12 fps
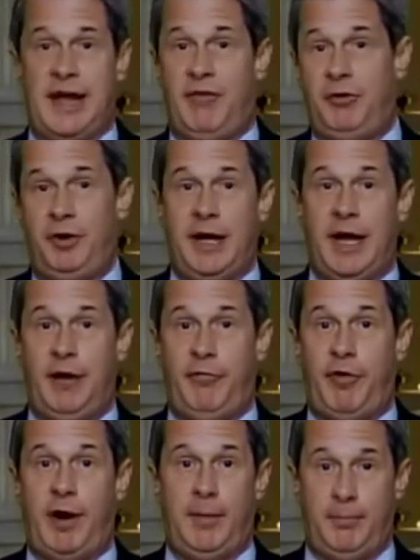after
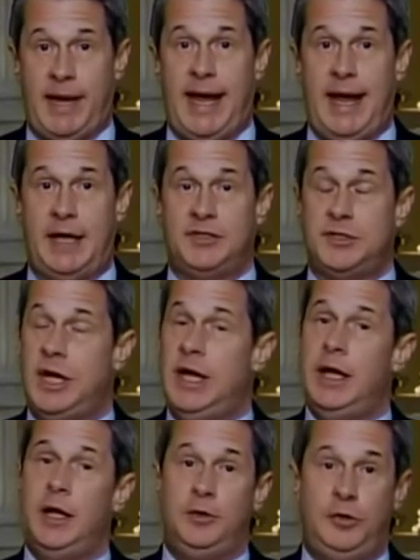Dodd-Frank
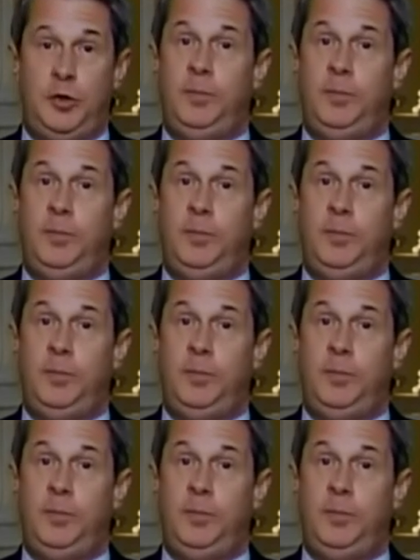passed,